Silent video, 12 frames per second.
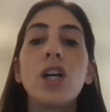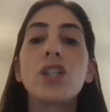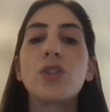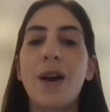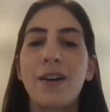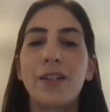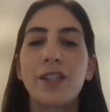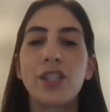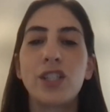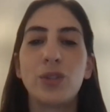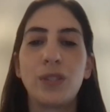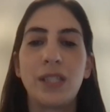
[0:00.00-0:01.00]
So how can
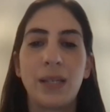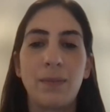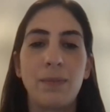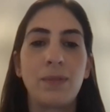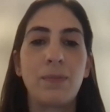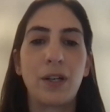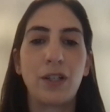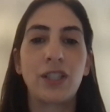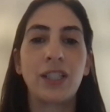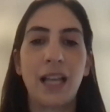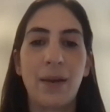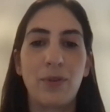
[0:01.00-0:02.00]
the two teams better
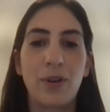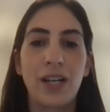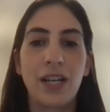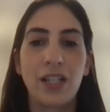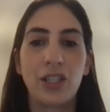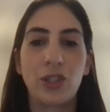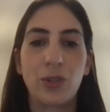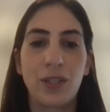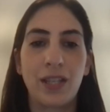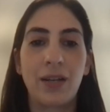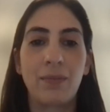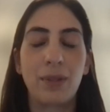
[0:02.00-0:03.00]
collaborate and ensure
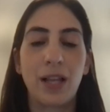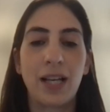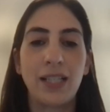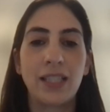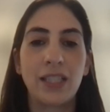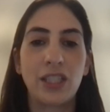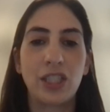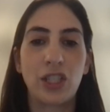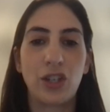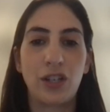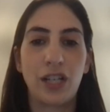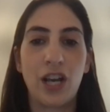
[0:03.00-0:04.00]
that compliance and
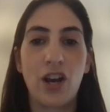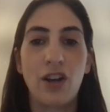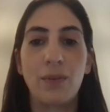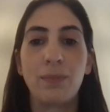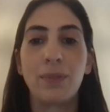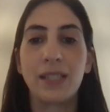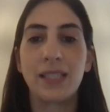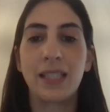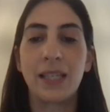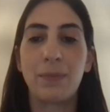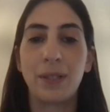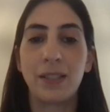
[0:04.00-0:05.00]
security are
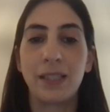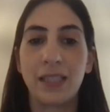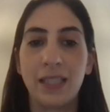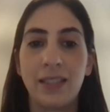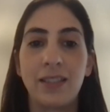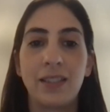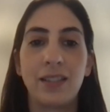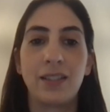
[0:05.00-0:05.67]
implicitly built into the